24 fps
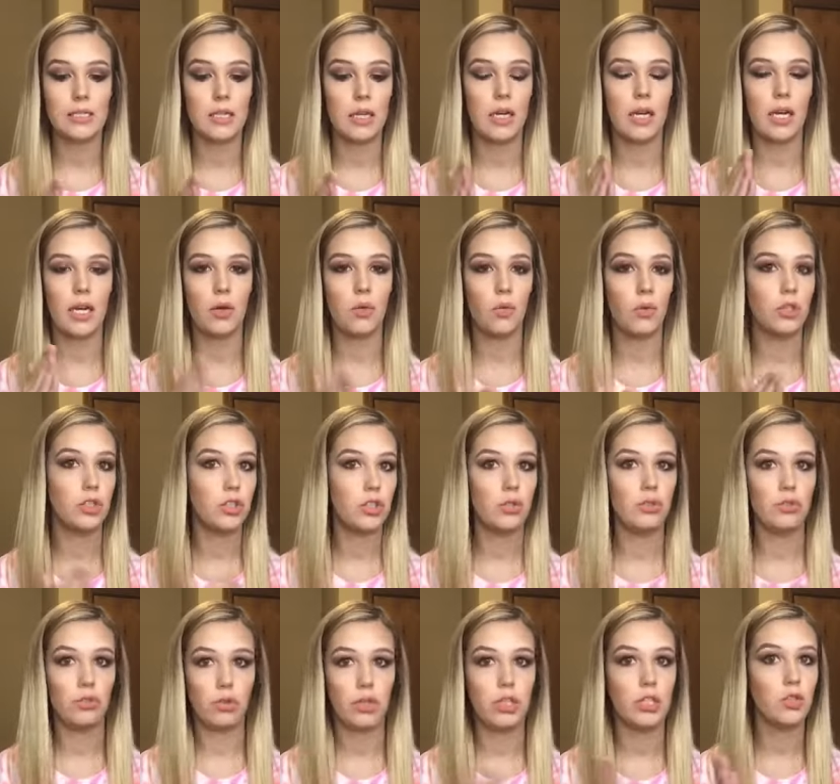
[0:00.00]
like 1,
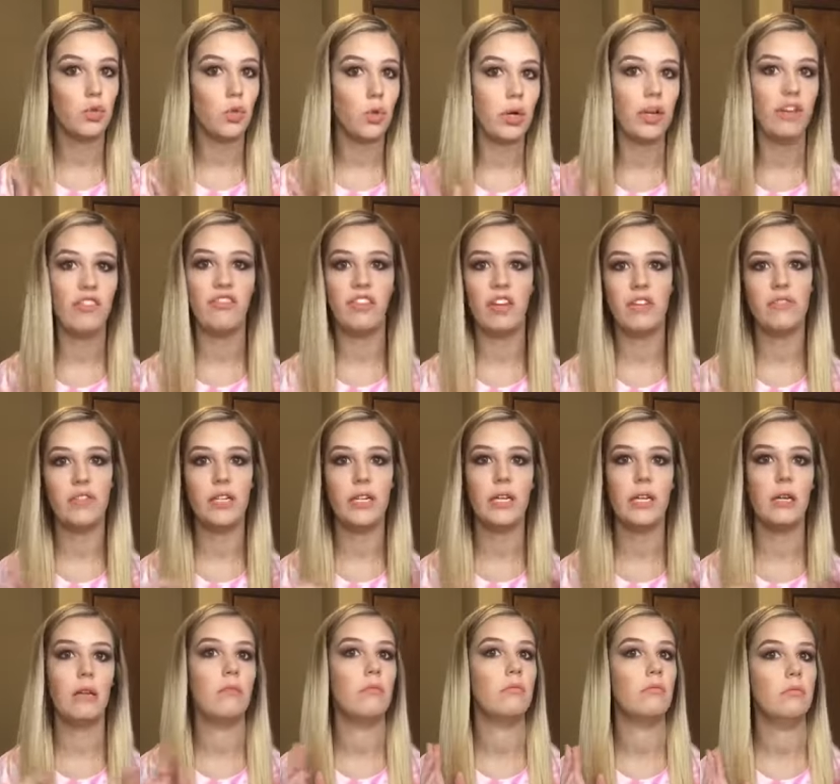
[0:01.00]
2, 3, 20,
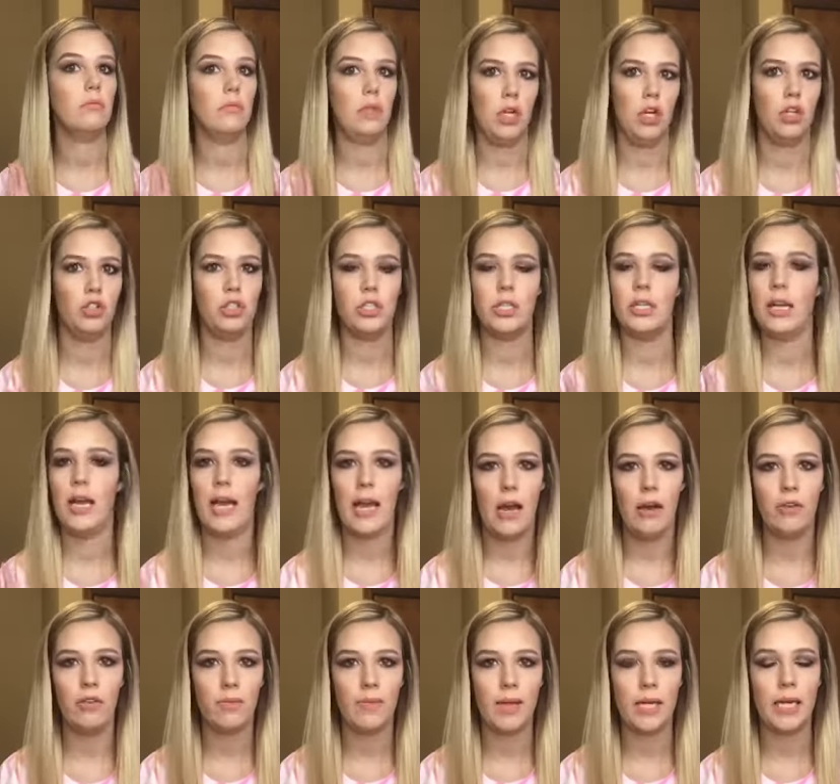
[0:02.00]
50, 100,
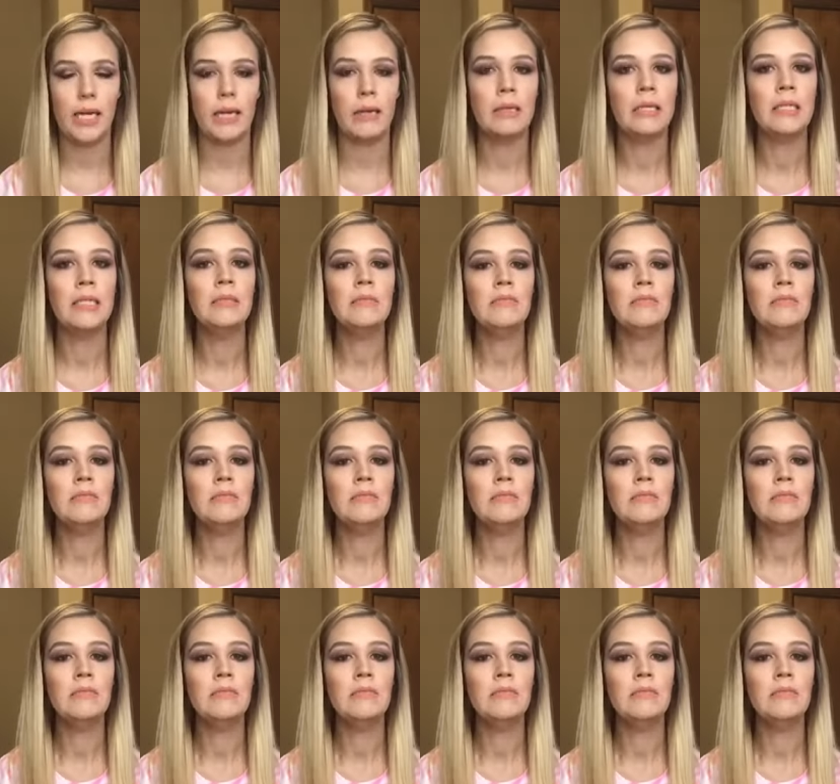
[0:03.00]
however many.